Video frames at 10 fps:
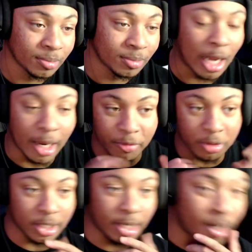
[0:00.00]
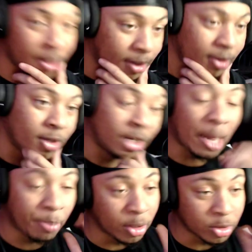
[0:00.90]
I ain't even gonna tell you that. Not
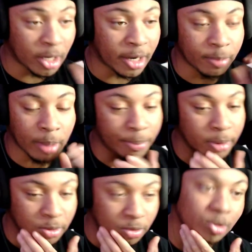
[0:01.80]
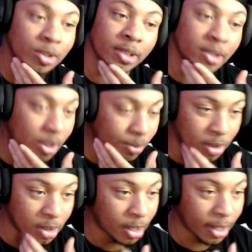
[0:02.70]
pills. Though. I never pop pills or shit like that. But
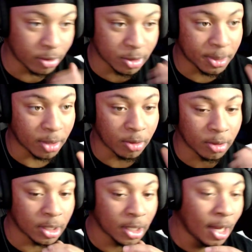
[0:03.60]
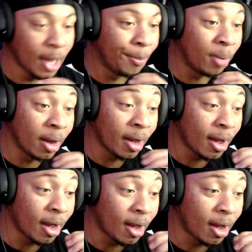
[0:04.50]
I ain't gonna speak on. But
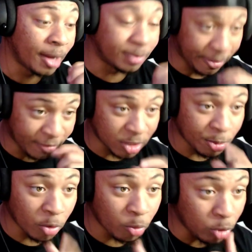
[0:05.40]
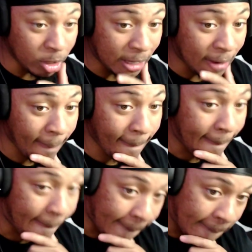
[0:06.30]
I definitely smoked weed
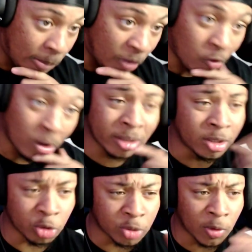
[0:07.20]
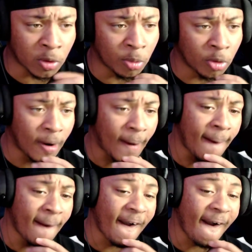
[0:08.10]
before. Don't smoke no more.
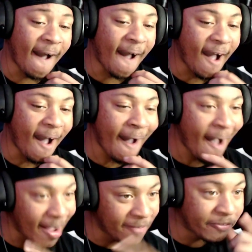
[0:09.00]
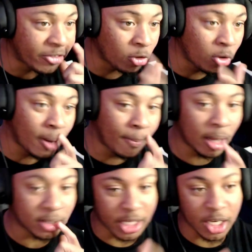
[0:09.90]
I've thought about
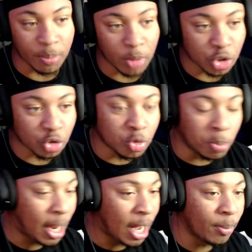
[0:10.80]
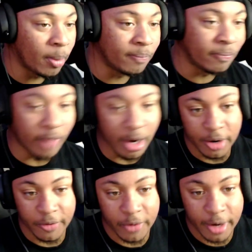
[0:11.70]
taking mushrooms, but I'm very
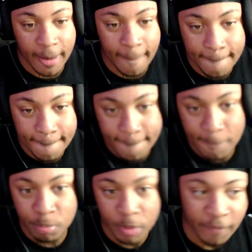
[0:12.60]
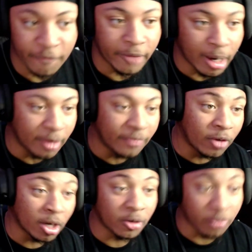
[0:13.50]
afraid. Very
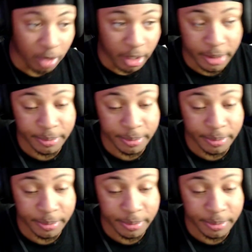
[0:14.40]
fucking afraid.